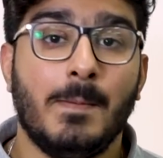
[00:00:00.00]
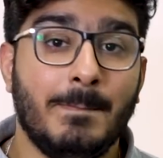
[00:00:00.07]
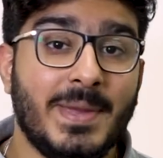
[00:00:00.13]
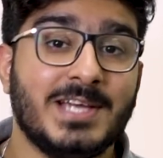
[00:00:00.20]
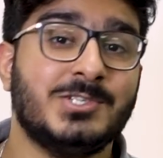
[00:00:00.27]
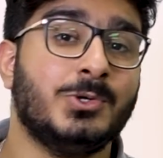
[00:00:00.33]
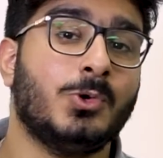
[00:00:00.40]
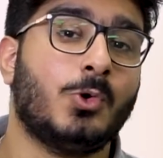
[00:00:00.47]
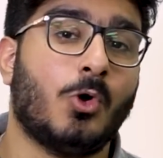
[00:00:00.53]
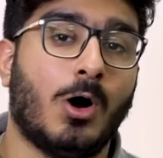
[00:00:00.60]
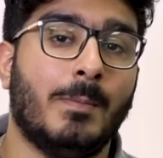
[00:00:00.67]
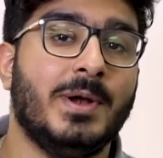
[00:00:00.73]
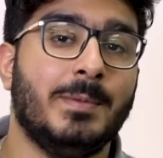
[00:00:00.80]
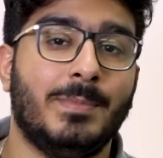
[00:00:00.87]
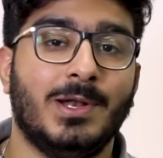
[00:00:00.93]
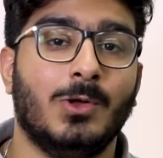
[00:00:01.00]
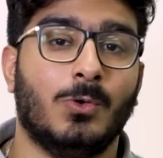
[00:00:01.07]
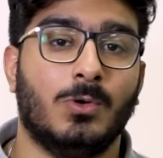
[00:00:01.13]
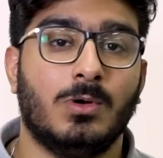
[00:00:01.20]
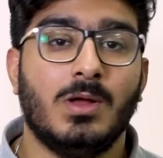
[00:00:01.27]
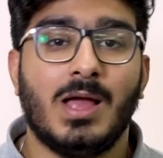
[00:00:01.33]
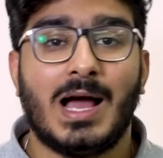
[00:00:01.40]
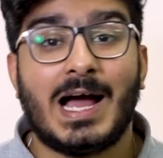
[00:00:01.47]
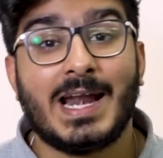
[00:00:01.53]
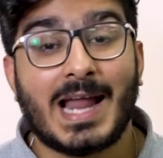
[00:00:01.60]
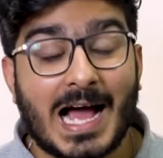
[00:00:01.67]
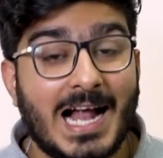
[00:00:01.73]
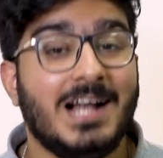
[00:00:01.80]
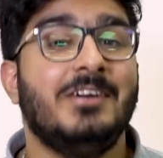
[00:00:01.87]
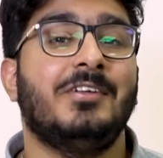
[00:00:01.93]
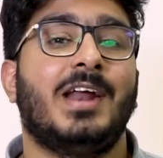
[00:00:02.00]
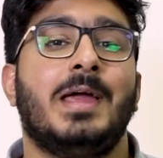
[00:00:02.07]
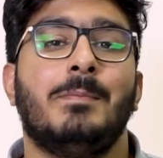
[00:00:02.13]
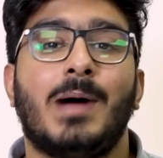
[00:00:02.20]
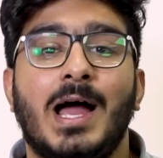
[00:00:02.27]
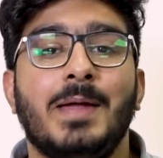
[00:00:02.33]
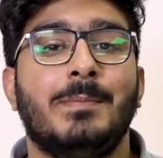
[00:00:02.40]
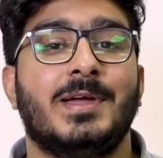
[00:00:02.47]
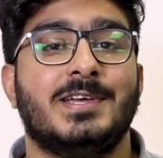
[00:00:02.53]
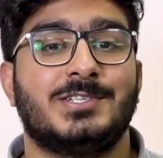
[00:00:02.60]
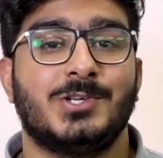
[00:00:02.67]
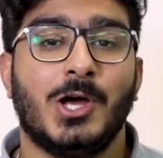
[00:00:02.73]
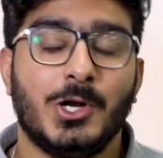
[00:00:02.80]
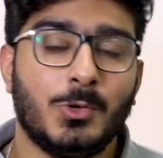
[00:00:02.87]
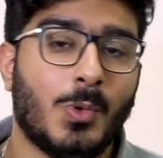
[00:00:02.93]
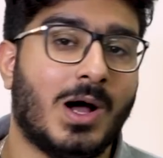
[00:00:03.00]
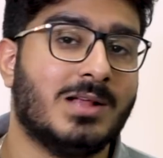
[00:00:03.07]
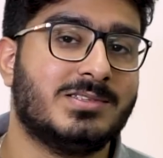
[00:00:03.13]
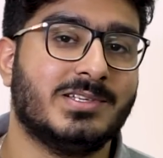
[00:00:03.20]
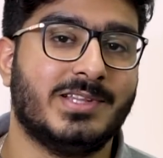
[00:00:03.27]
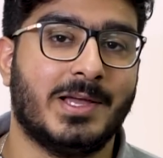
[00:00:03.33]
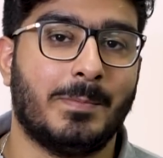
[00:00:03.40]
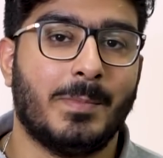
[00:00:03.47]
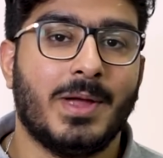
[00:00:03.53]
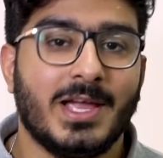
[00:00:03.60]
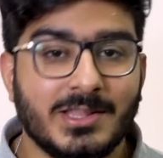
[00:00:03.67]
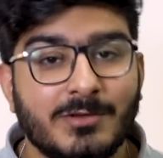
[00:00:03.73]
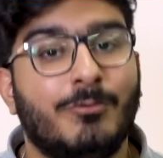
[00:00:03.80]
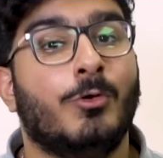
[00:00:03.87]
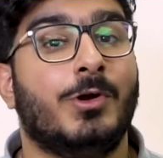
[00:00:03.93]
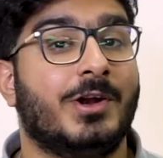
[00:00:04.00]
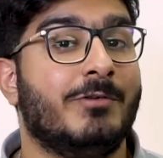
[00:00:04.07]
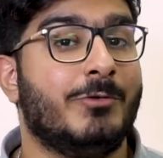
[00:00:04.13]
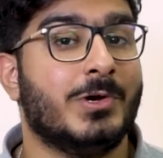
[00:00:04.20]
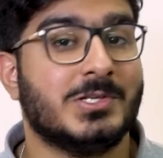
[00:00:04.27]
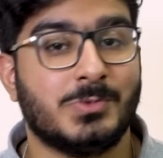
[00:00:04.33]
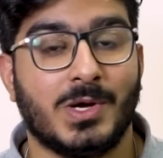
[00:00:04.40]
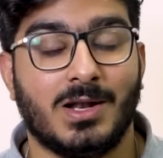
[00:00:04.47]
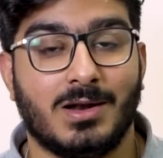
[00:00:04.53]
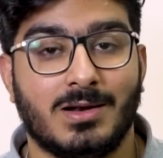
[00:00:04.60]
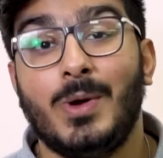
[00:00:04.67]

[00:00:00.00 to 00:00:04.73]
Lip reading: make sure to comment below and I'll try my best to answer them in the full review as well.